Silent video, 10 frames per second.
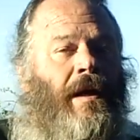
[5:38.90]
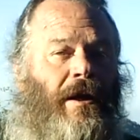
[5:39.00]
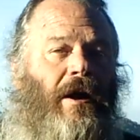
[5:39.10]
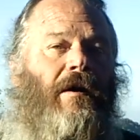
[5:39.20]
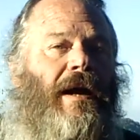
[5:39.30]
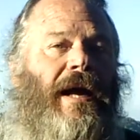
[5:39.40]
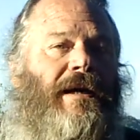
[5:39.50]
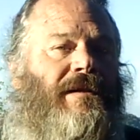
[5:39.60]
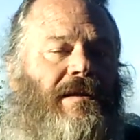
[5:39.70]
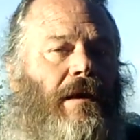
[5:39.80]
you know,
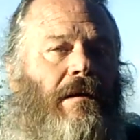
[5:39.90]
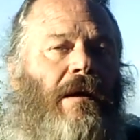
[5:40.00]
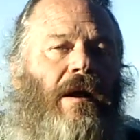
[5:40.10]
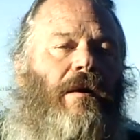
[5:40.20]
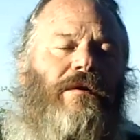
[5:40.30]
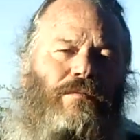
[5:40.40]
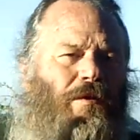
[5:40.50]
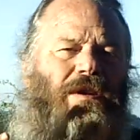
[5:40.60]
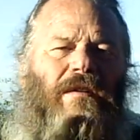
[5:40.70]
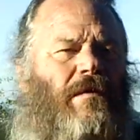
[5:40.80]
and so
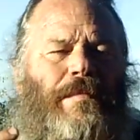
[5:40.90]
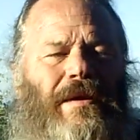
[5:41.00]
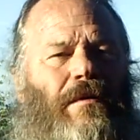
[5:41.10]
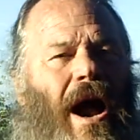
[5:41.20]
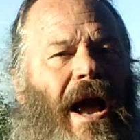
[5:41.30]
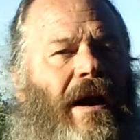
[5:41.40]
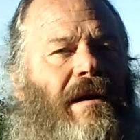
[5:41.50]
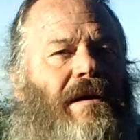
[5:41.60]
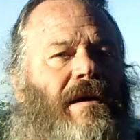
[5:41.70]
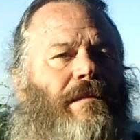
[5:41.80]
we'll never be right,
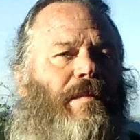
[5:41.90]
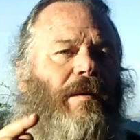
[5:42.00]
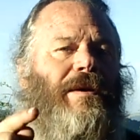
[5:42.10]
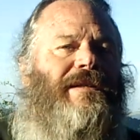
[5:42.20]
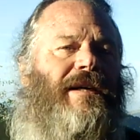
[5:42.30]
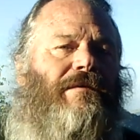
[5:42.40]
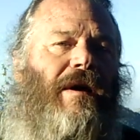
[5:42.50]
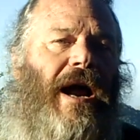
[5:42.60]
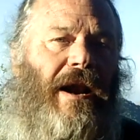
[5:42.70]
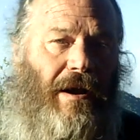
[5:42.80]
but we did
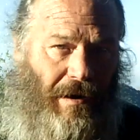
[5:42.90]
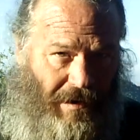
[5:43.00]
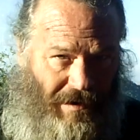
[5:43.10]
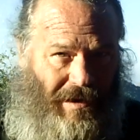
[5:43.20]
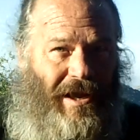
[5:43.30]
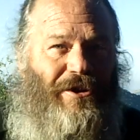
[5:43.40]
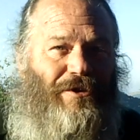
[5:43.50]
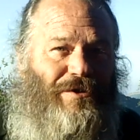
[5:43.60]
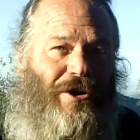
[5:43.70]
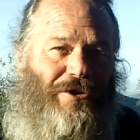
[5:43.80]
right and
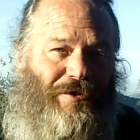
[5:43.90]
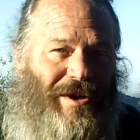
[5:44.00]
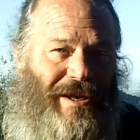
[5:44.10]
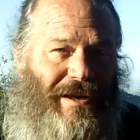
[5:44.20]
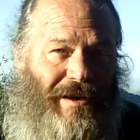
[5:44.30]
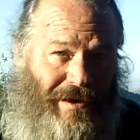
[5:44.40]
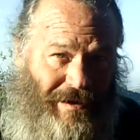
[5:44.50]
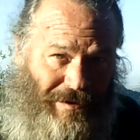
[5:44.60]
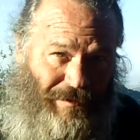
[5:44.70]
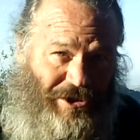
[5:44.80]
you'll know you did
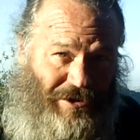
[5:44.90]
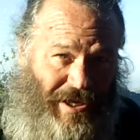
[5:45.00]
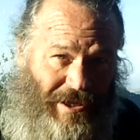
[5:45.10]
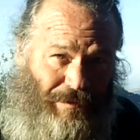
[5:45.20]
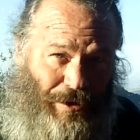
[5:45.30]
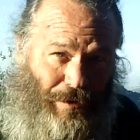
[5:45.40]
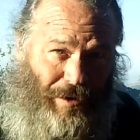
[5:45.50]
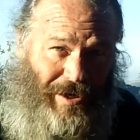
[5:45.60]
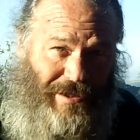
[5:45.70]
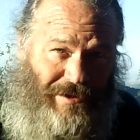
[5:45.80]
once you take the
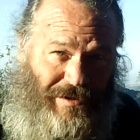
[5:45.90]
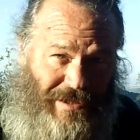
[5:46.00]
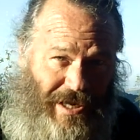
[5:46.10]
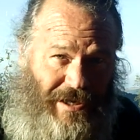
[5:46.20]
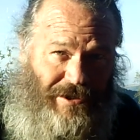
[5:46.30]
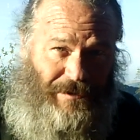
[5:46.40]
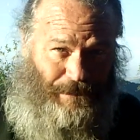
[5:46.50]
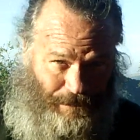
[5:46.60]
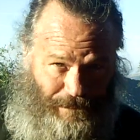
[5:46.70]
recorded history stage.